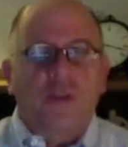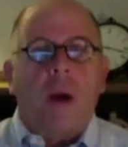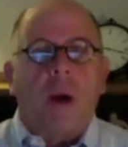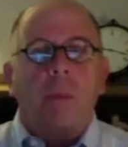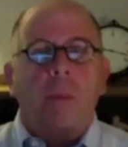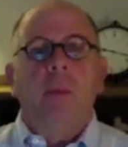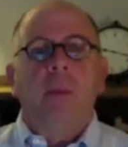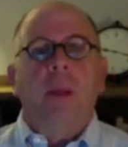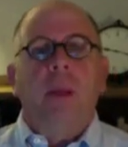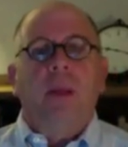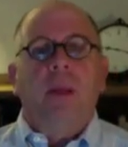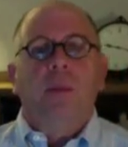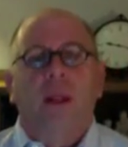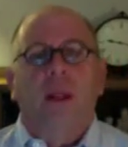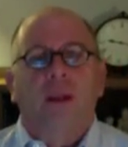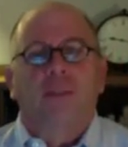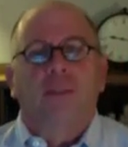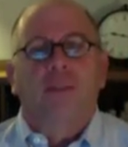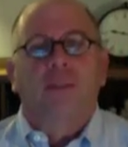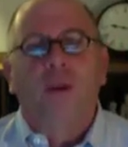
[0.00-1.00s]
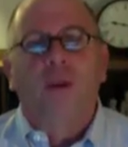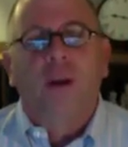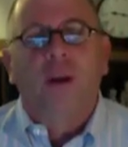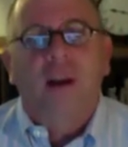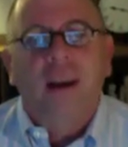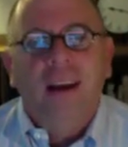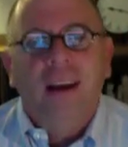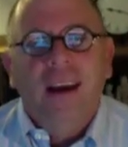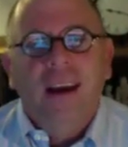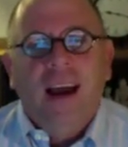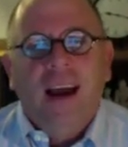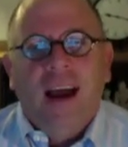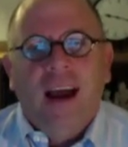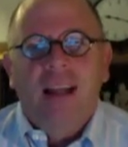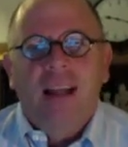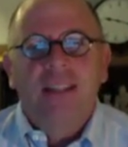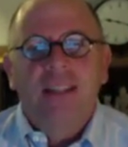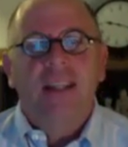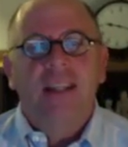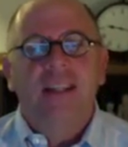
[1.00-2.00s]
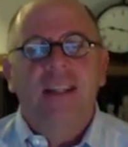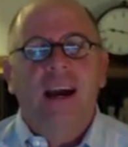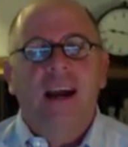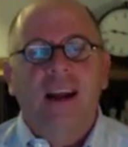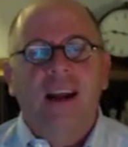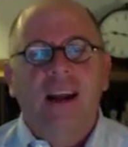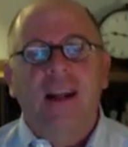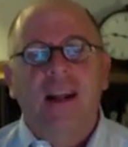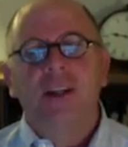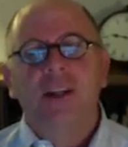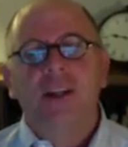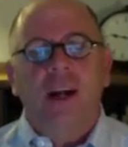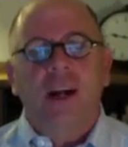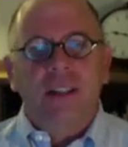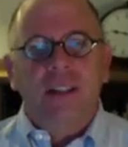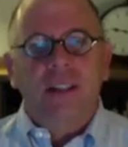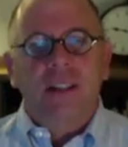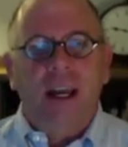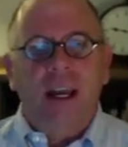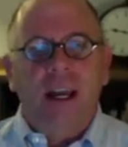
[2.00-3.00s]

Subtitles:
them in the middle of the floor and sit down on a chair and say,